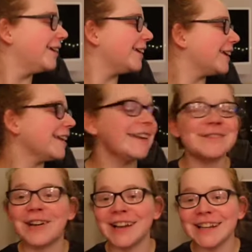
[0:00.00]
You can hear
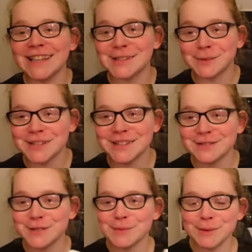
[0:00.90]
Riley's watching the
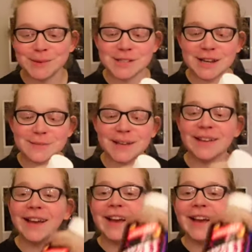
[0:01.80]
football with Jamie.